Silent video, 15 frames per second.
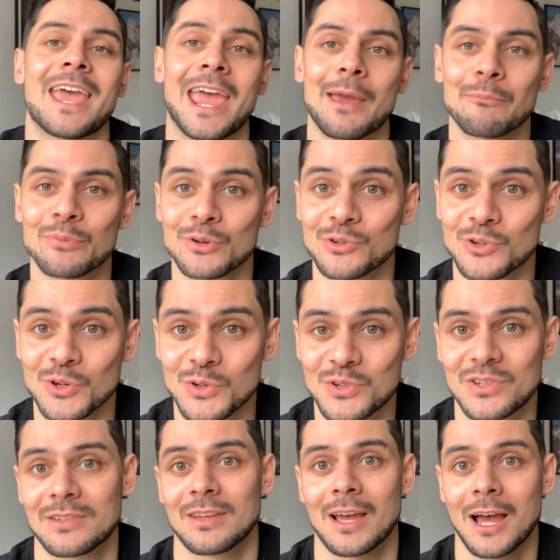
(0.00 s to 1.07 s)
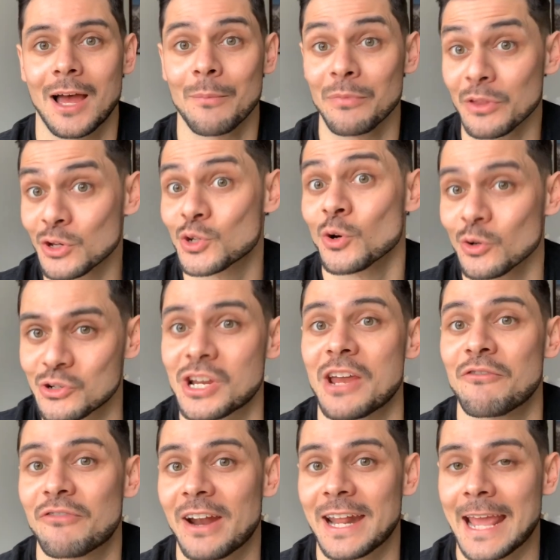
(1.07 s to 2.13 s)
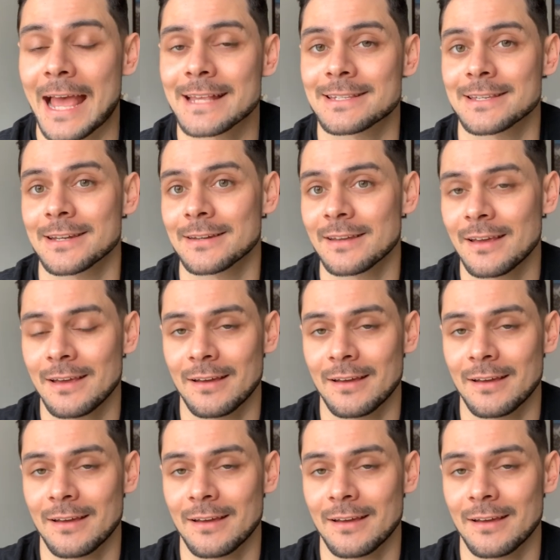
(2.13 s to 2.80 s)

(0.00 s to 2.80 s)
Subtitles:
and produce the short chain fatty acid